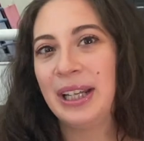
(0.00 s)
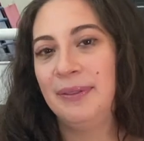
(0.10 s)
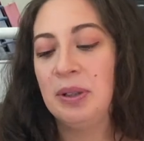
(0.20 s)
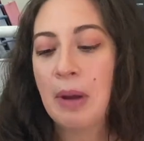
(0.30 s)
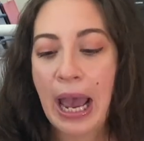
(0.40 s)
if
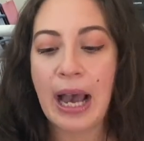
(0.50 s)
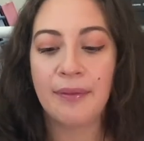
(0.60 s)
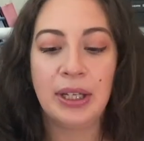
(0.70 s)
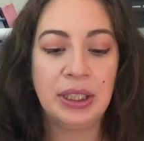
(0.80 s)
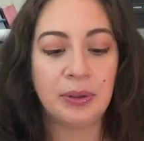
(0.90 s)
you
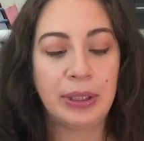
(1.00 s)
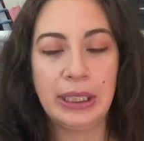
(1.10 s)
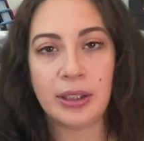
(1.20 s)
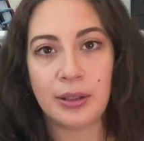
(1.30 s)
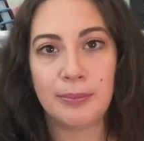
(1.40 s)
haven't. You'll
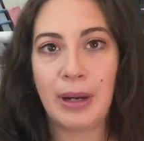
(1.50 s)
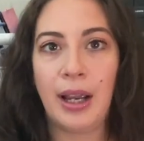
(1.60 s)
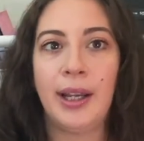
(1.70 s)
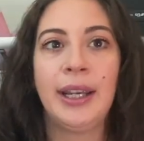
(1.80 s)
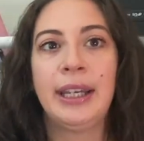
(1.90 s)
hear
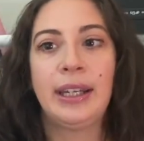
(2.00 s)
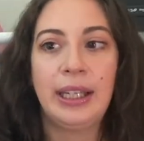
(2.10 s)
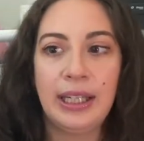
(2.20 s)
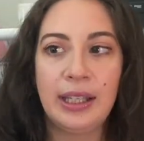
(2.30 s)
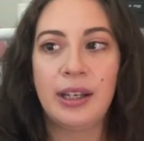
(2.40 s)
my
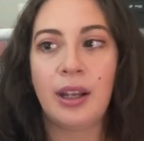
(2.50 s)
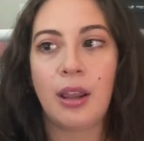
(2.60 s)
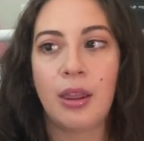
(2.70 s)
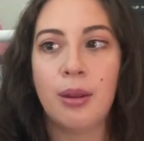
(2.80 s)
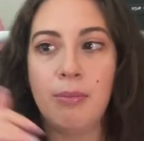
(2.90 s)
in
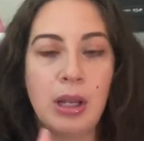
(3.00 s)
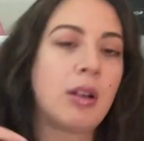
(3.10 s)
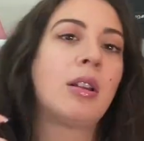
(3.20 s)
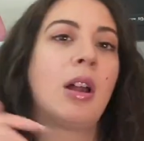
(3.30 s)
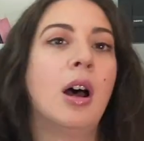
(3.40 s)
the
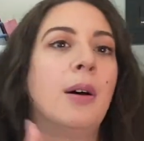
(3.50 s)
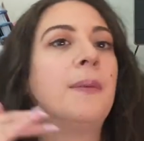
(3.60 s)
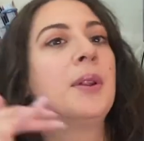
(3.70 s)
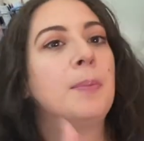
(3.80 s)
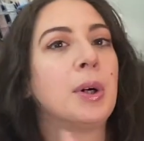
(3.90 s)
middle
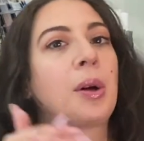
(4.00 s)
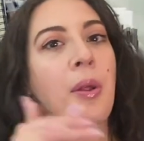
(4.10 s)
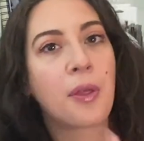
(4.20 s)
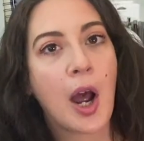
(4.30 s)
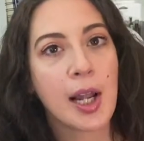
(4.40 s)
of the book
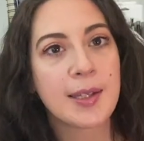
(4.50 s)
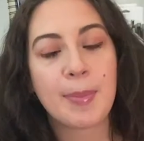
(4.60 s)
thoughts,